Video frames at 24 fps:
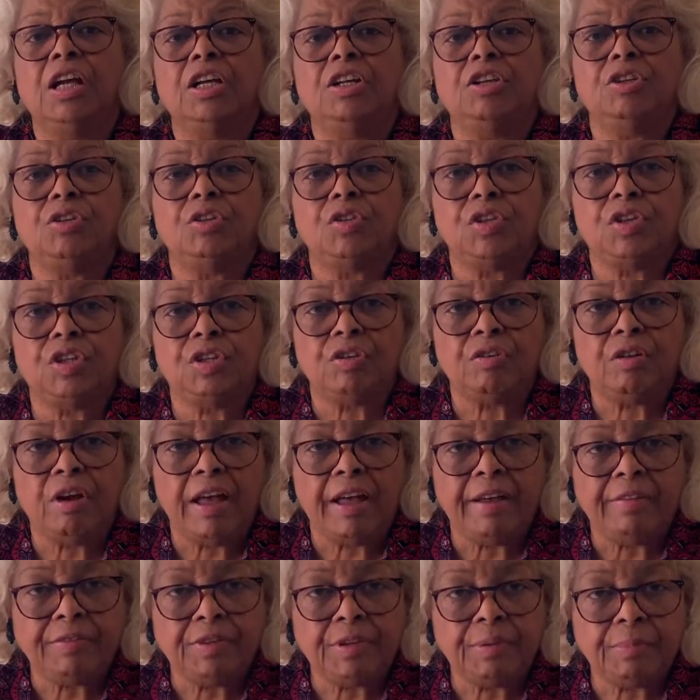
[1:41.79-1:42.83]
You still
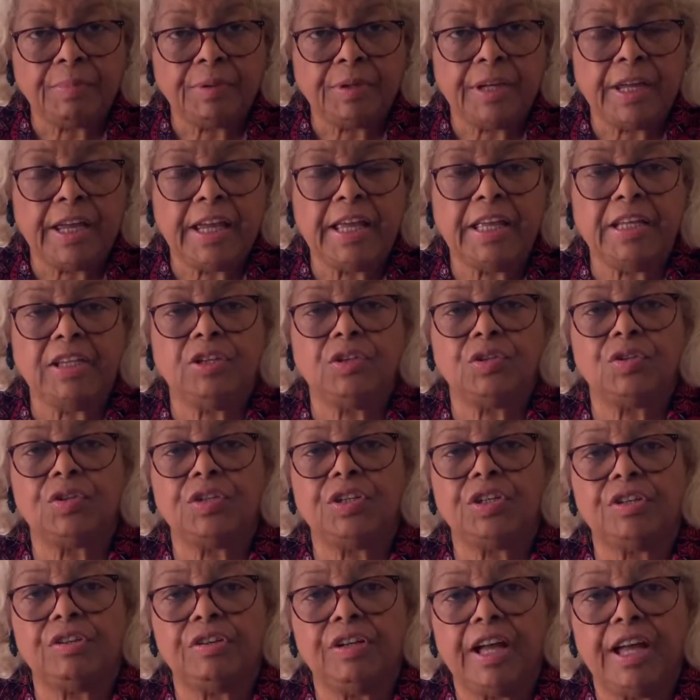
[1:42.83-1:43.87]
have to plan, you
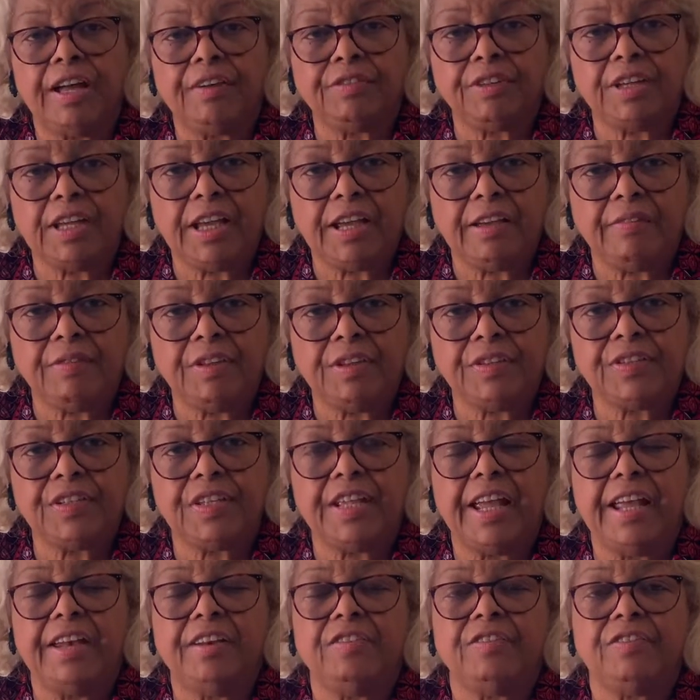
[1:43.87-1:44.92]
still have to have the
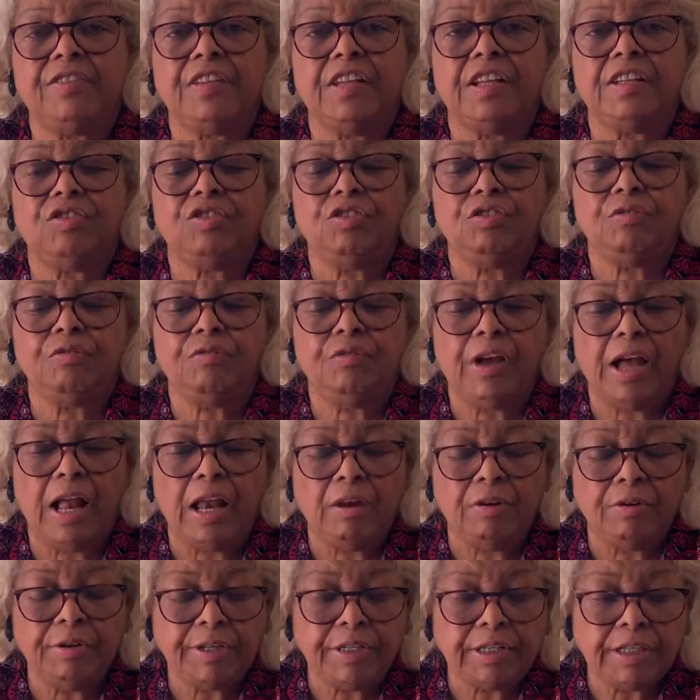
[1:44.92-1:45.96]
standards that you're
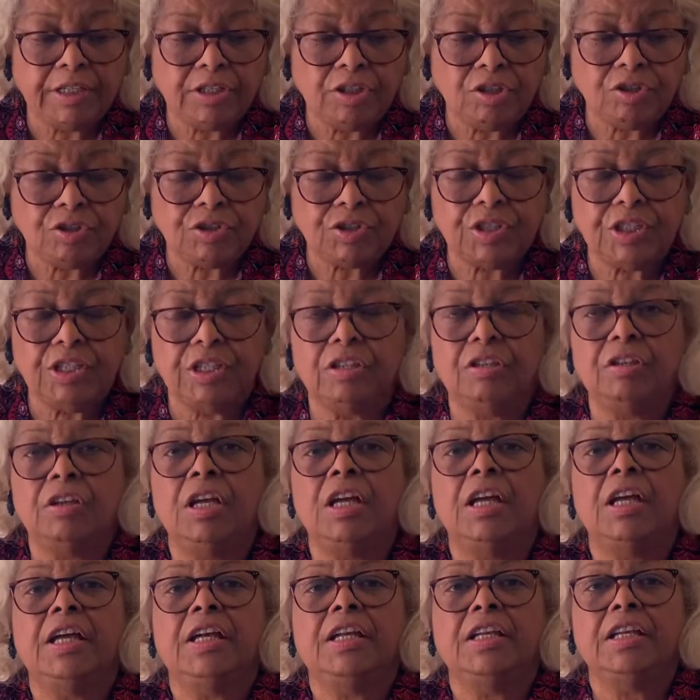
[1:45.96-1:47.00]
following, and you still
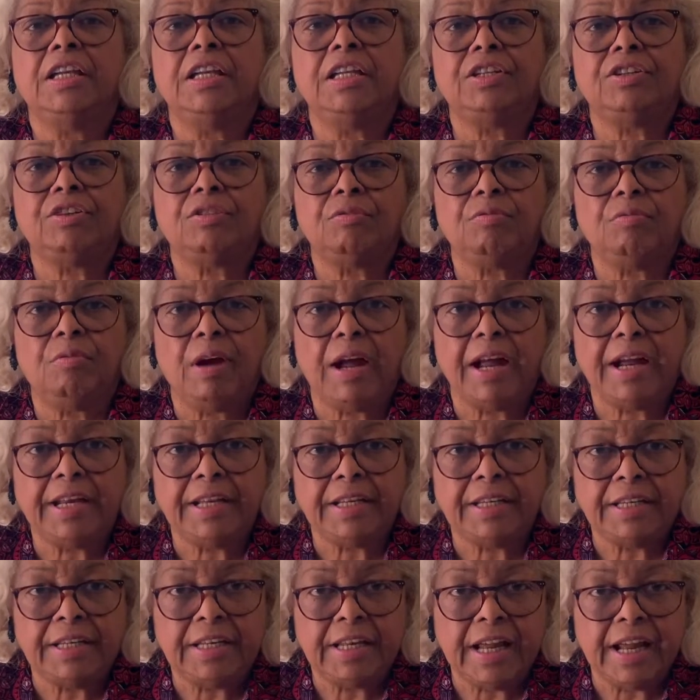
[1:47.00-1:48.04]
need to write
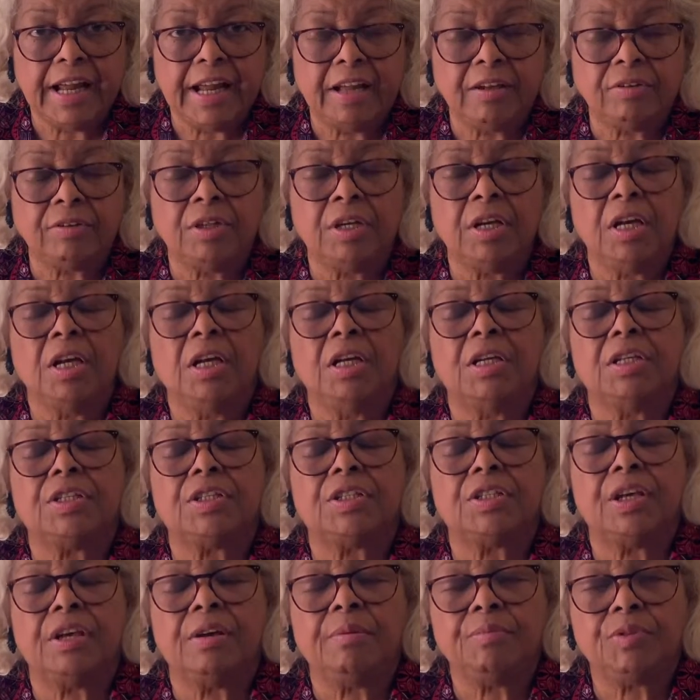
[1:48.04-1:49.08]
it down.
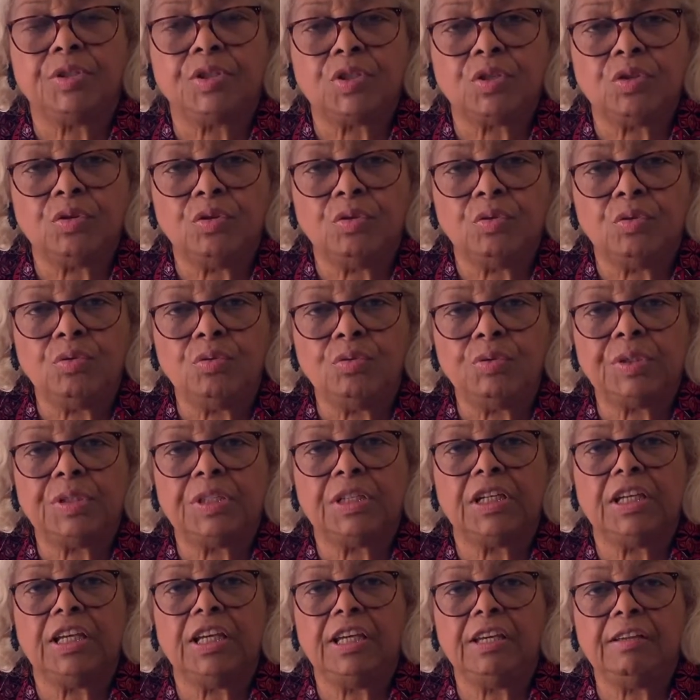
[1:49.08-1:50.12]
Some schools
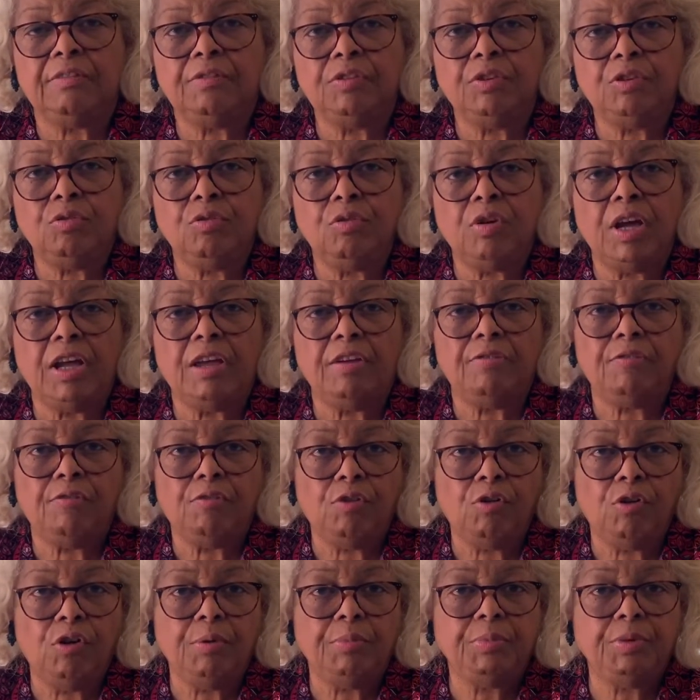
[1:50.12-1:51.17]
give you a
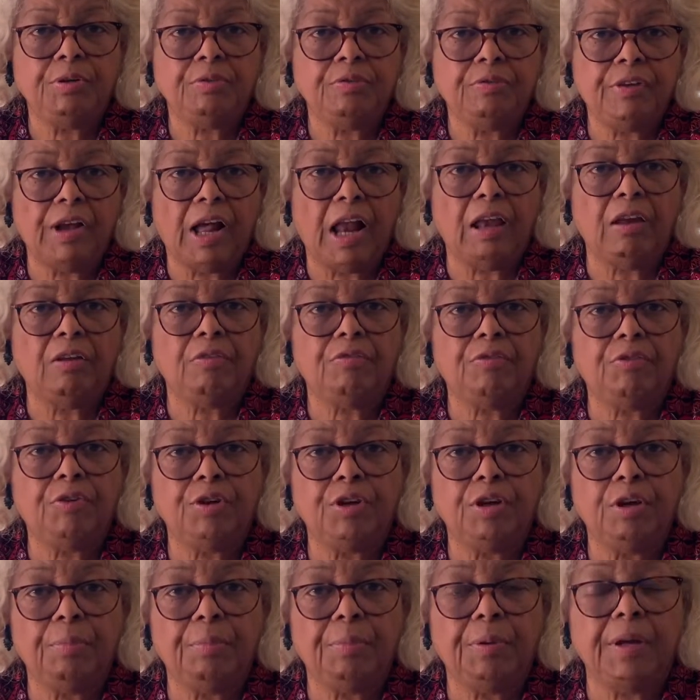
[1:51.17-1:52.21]
form to follow for
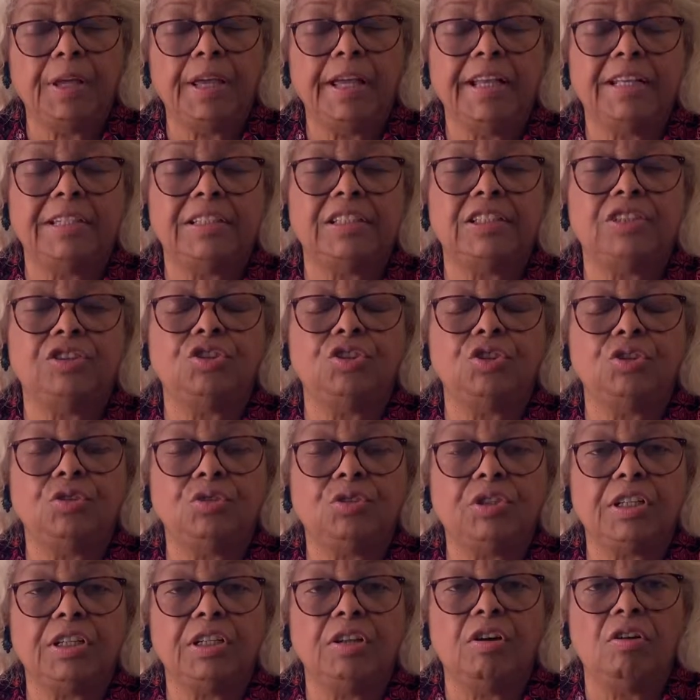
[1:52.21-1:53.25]
your plans. It's
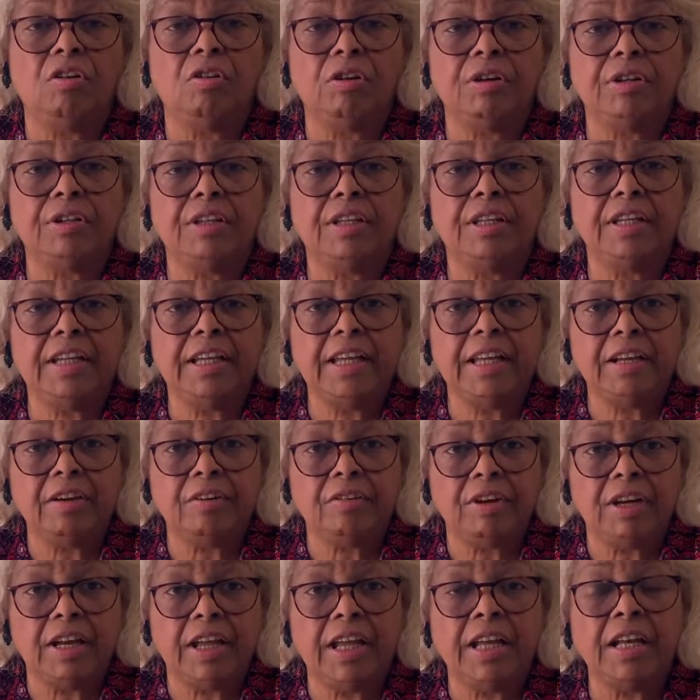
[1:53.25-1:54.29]
usually on the
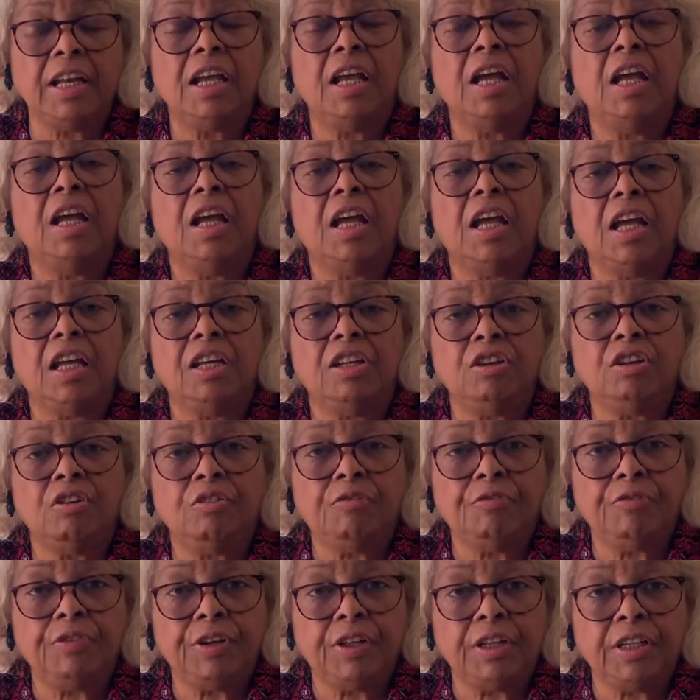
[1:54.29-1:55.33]
internet and you
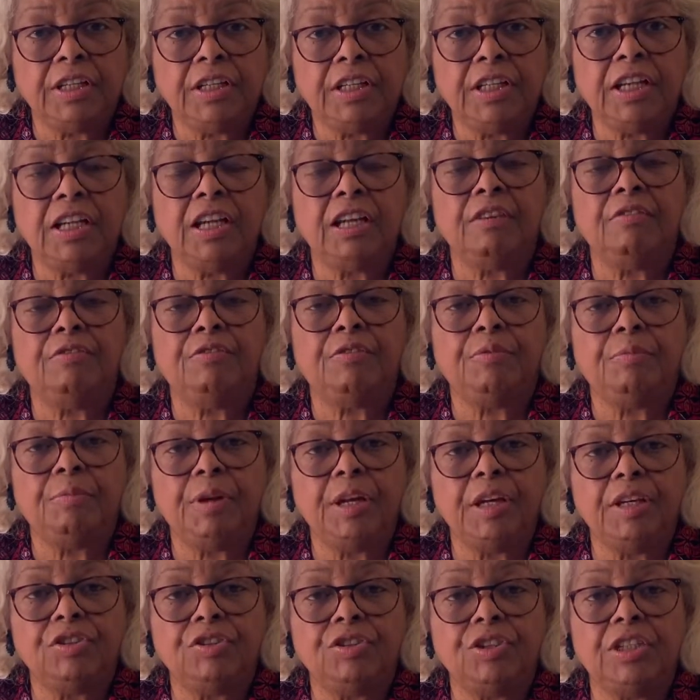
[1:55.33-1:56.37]
fill in the
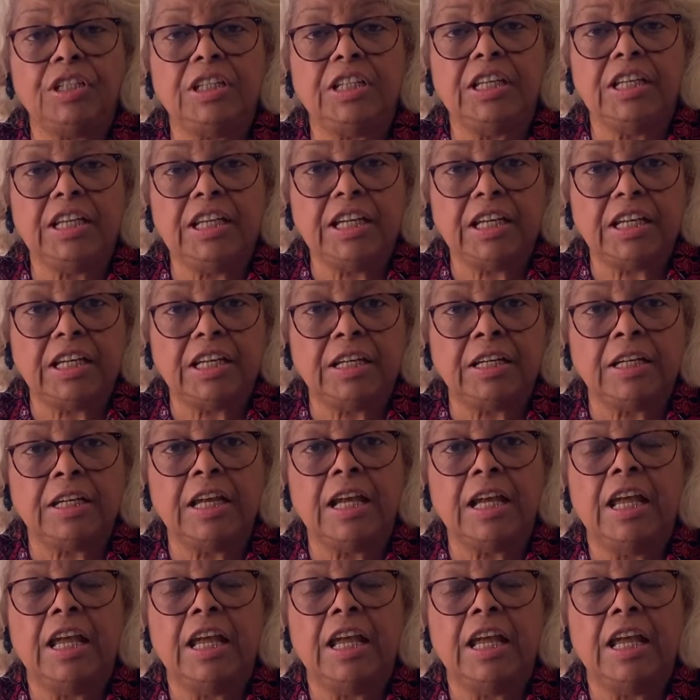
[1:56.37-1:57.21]
information needed.